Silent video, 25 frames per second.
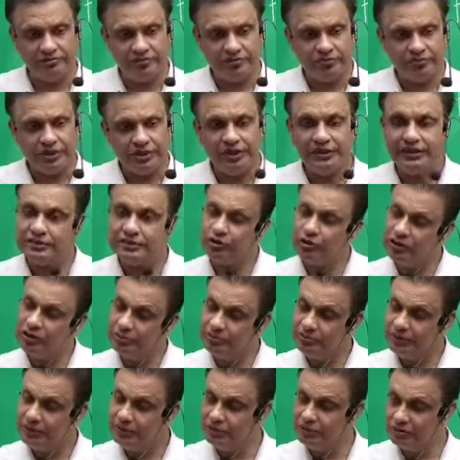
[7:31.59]
It does not
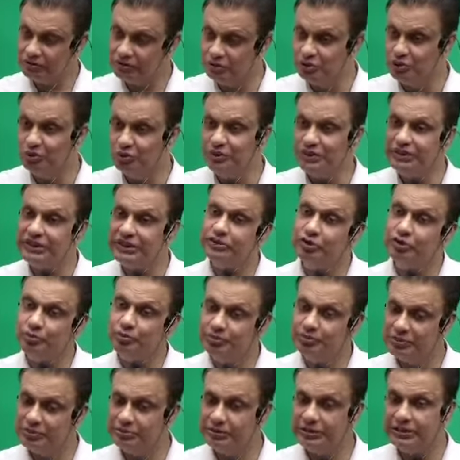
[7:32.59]
depend on you, whether you
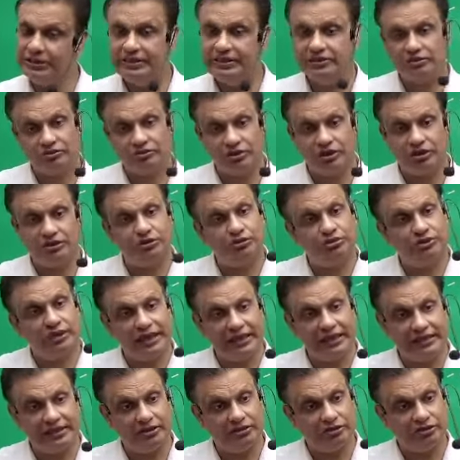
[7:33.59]
prefer it or not, you like
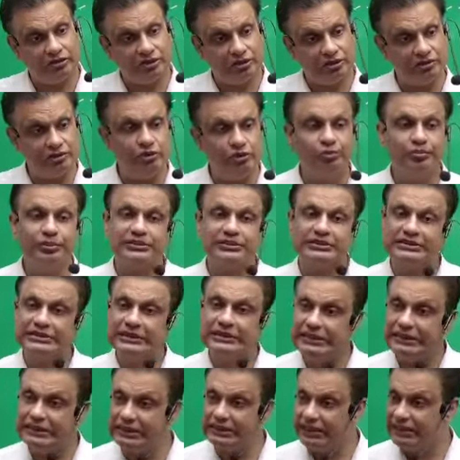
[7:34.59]
it or not, you personally
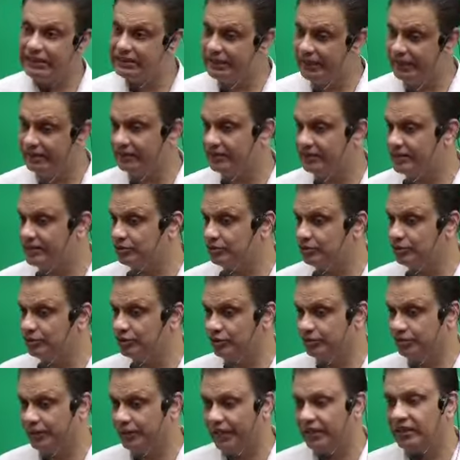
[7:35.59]
think that it is good or
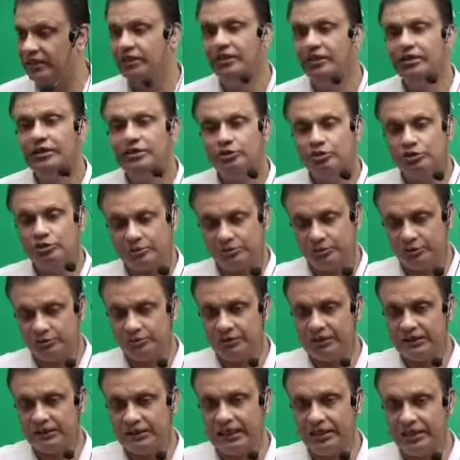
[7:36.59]
bad. So suppose, for
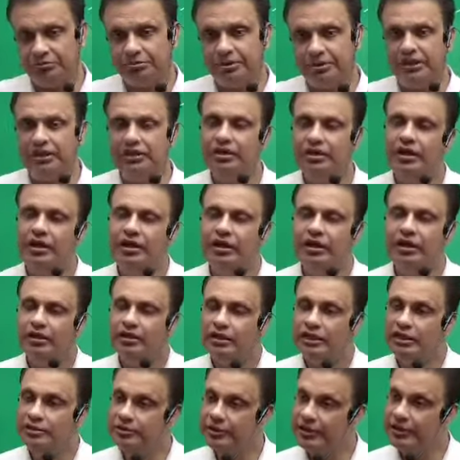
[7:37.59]
example,
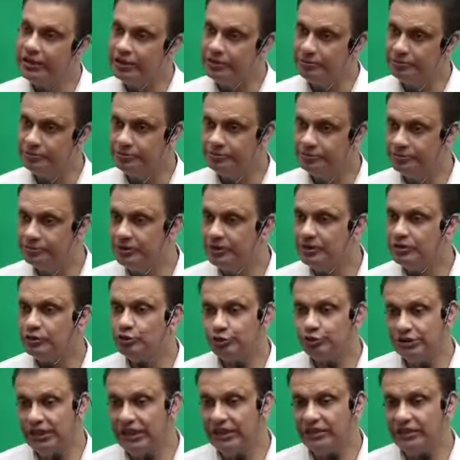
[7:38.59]
even if you
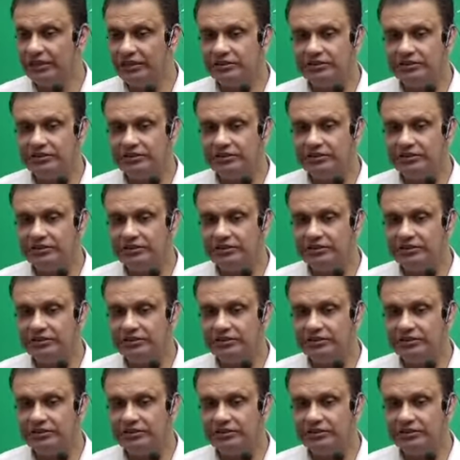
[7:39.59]
think